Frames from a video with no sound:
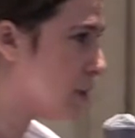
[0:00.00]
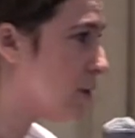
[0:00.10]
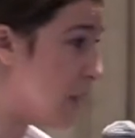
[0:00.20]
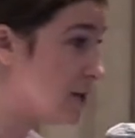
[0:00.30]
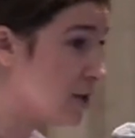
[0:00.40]

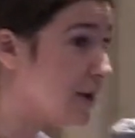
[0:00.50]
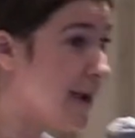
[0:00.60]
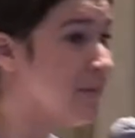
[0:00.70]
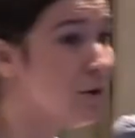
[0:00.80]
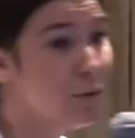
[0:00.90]
good question.
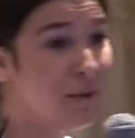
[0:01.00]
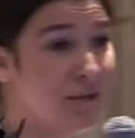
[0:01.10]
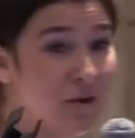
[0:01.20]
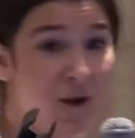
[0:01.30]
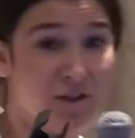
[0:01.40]
Okay, I'm going to
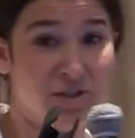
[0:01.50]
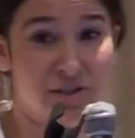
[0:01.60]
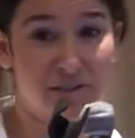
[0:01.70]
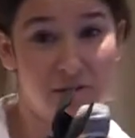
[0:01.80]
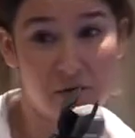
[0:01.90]
repeat the question
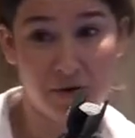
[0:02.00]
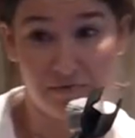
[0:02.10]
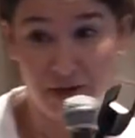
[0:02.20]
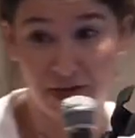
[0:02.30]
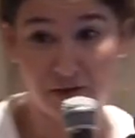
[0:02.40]
just
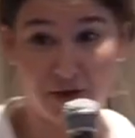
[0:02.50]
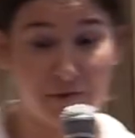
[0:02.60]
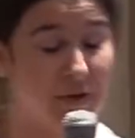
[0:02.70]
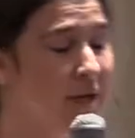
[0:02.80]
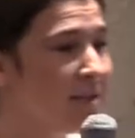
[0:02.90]
so make sure
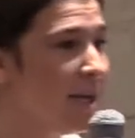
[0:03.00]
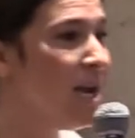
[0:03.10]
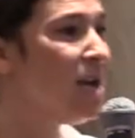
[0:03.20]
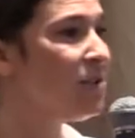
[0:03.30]
everyone hears it.